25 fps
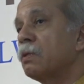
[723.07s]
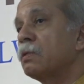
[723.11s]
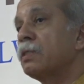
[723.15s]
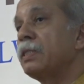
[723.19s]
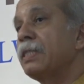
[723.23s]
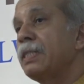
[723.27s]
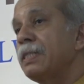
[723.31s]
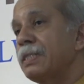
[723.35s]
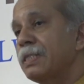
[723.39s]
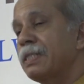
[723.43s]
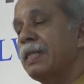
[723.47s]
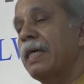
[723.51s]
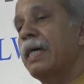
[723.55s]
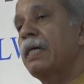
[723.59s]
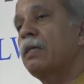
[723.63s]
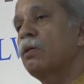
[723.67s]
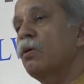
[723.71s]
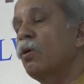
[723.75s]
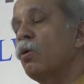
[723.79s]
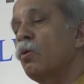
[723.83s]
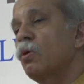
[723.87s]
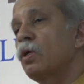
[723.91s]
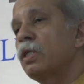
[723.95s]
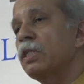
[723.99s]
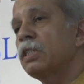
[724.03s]
These
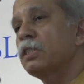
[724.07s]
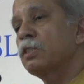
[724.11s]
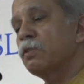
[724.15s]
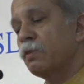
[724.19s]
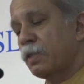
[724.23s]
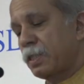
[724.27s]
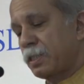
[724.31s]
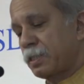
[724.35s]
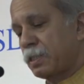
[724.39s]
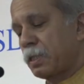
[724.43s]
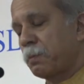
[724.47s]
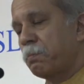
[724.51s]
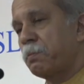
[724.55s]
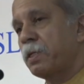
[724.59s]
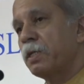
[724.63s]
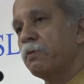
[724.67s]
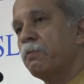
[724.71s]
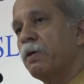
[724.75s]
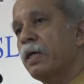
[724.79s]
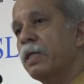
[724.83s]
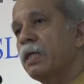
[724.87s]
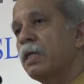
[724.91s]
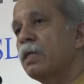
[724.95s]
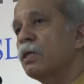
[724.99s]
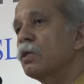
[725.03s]
land holdings were
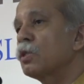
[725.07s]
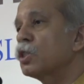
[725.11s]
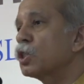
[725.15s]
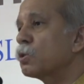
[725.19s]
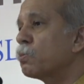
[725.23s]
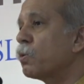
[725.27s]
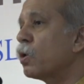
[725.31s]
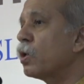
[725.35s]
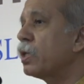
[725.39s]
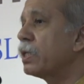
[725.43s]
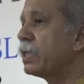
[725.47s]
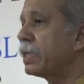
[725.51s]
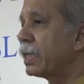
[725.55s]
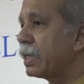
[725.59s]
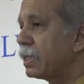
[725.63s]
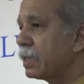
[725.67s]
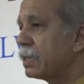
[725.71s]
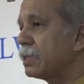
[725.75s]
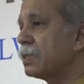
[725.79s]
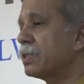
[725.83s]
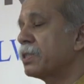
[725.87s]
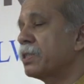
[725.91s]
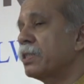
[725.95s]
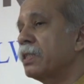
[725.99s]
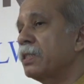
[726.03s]
subdivided into small
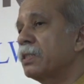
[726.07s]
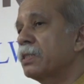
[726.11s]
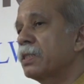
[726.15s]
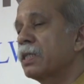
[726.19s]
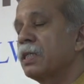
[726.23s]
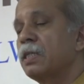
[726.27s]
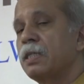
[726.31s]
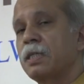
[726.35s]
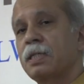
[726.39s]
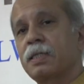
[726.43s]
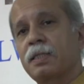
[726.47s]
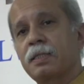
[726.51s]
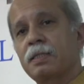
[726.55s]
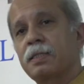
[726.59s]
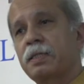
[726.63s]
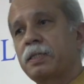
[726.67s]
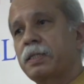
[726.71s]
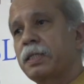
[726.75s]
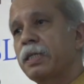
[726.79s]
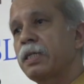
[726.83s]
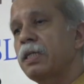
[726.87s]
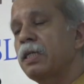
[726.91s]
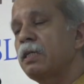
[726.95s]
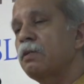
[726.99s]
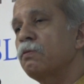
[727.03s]
tenancies. The
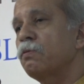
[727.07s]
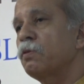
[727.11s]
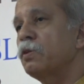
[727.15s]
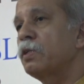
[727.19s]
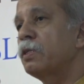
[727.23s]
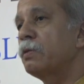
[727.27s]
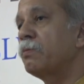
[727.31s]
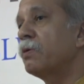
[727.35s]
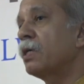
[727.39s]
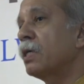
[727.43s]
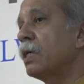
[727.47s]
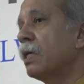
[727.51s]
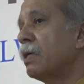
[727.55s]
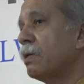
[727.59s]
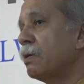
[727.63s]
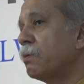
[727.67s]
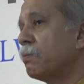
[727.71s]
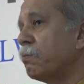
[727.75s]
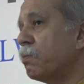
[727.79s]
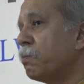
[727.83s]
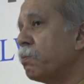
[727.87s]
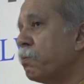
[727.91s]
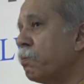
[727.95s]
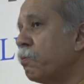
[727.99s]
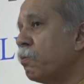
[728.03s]
tenant
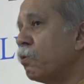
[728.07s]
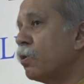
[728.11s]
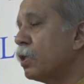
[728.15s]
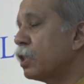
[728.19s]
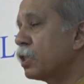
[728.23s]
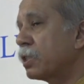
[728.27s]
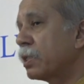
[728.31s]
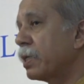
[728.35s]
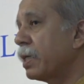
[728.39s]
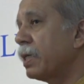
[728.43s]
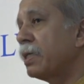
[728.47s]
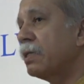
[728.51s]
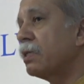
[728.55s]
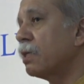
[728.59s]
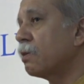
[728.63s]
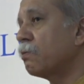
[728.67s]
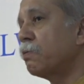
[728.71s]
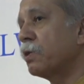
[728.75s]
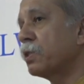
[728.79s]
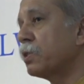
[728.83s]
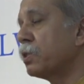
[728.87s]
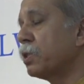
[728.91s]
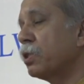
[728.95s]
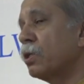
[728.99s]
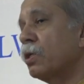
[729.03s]
would surrender
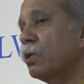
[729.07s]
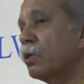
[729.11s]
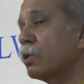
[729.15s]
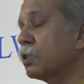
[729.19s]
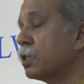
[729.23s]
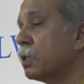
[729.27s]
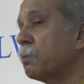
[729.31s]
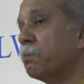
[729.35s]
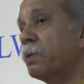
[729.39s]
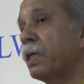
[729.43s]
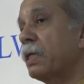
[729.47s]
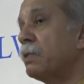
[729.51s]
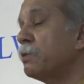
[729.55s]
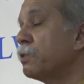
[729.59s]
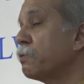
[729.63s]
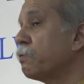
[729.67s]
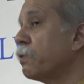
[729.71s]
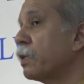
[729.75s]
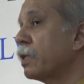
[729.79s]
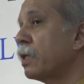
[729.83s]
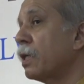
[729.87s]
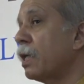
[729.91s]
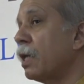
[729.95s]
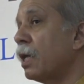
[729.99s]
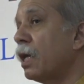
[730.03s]
one-third or sometimes
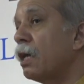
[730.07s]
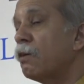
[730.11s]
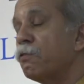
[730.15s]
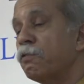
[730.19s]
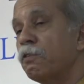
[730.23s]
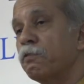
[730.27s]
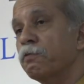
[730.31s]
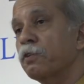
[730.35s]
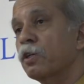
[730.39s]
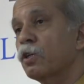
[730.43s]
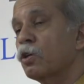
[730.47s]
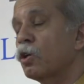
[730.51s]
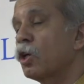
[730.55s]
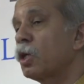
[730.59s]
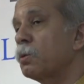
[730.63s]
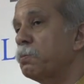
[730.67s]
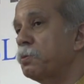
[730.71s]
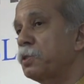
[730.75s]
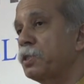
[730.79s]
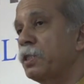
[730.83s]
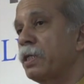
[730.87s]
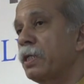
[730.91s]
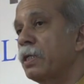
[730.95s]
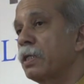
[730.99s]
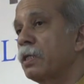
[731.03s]
one-half of the
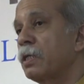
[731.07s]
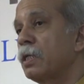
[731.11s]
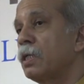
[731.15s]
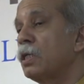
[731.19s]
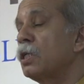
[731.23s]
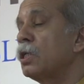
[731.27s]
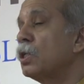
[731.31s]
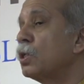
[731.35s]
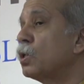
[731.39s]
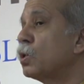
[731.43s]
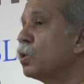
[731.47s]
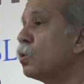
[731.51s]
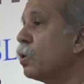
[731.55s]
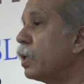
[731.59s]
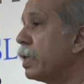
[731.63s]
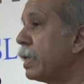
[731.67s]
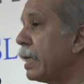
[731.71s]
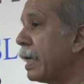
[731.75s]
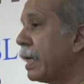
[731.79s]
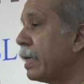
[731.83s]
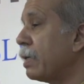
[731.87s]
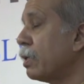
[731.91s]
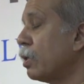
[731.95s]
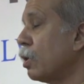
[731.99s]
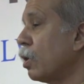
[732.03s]
crop share to a
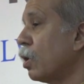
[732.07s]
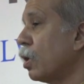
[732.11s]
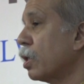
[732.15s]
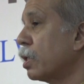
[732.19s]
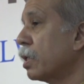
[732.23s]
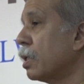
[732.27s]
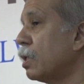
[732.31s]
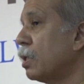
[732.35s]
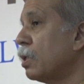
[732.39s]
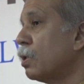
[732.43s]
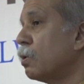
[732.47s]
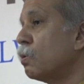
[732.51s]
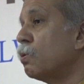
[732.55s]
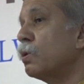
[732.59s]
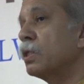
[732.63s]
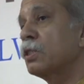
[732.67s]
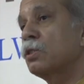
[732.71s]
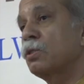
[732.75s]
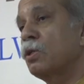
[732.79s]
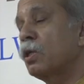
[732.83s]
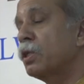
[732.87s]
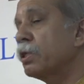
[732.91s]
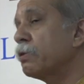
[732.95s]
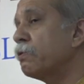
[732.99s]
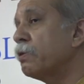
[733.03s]
landlord who has
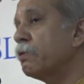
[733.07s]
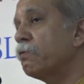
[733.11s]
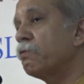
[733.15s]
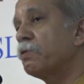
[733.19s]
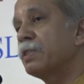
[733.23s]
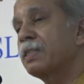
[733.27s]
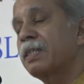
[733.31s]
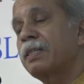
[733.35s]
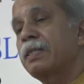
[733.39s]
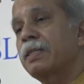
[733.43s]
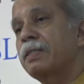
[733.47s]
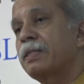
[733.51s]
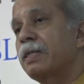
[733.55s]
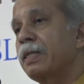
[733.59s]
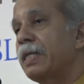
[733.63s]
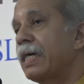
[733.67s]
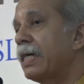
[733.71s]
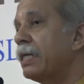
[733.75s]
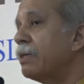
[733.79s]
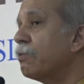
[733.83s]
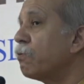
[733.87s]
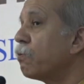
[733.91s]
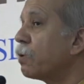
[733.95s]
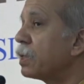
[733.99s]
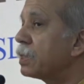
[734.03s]
not even visited the
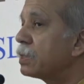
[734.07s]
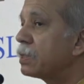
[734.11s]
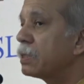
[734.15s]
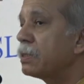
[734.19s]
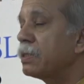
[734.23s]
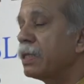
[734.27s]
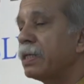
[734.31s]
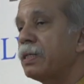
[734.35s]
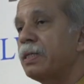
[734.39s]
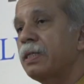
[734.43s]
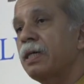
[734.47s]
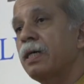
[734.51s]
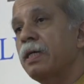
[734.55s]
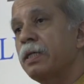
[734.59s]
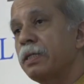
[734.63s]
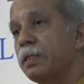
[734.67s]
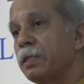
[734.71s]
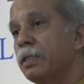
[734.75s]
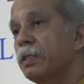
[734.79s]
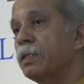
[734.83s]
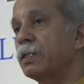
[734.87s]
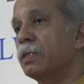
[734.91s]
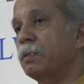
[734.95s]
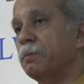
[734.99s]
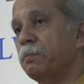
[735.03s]
land once in the entire
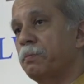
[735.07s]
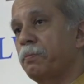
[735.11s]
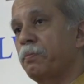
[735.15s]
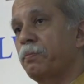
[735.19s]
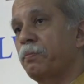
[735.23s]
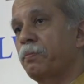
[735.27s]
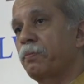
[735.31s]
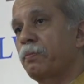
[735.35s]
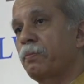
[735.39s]
year.